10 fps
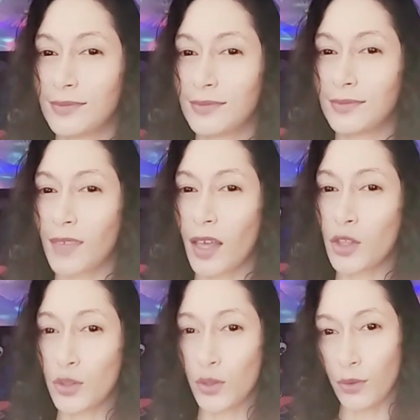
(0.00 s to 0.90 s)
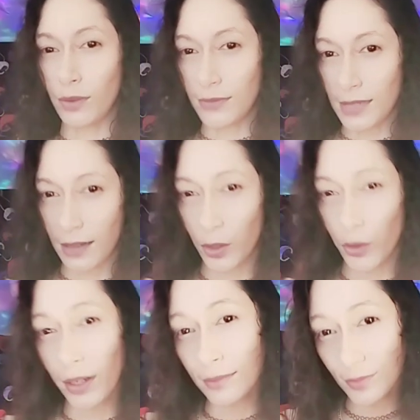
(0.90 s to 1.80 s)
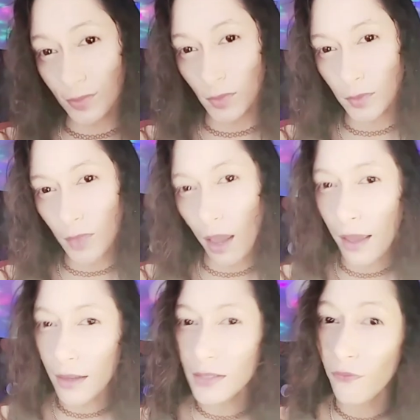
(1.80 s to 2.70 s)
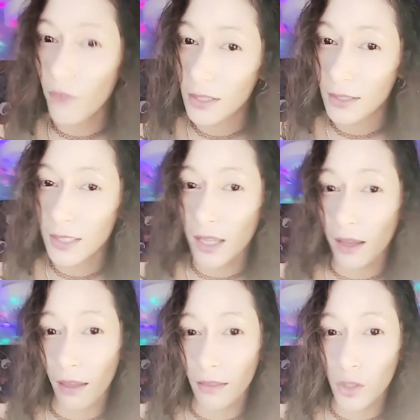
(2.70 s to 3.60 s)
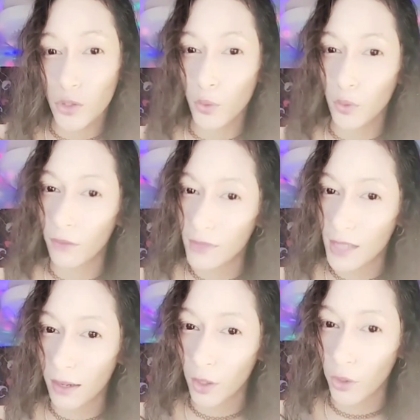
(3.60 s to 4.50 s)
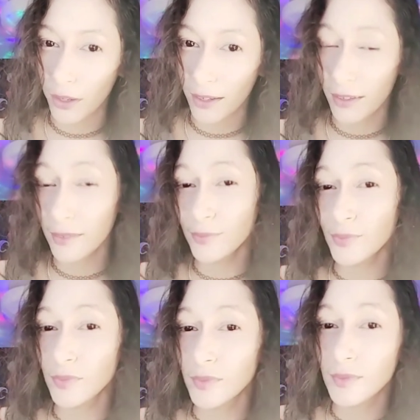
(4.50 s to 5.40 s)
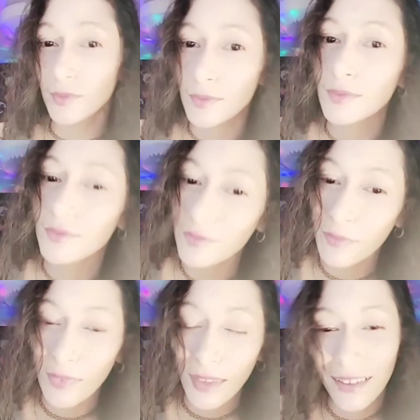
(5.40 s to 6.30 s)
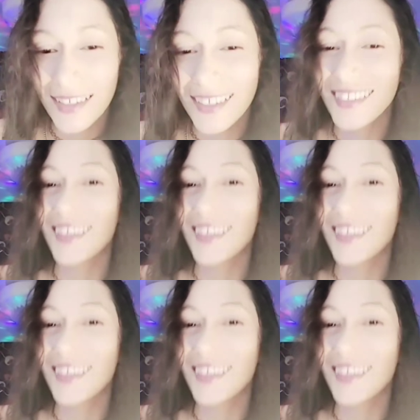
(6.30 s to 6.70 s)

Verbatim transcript: On the tune of 10 green. It's fun to sing on the tune of 10 green.